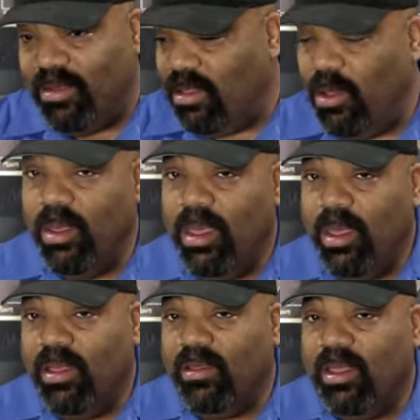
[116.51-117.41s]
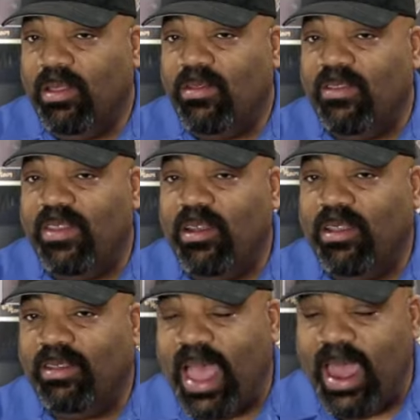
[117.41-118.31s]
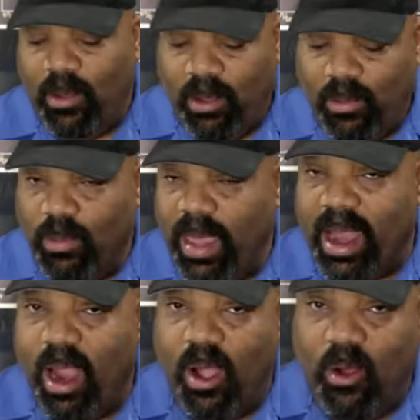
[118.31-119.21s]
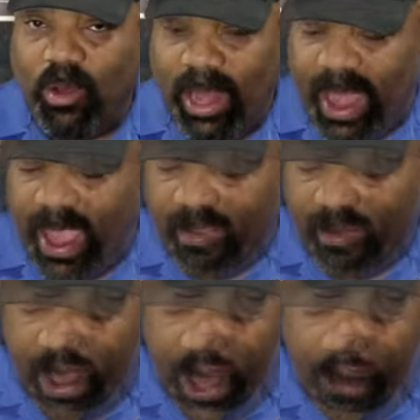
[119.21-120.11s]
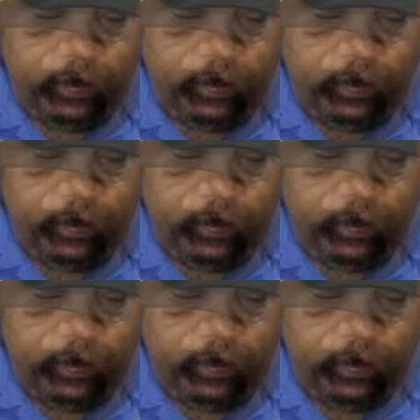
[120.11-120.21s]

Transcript: So we'll toss that on the side and we'll make our own glaze, okay?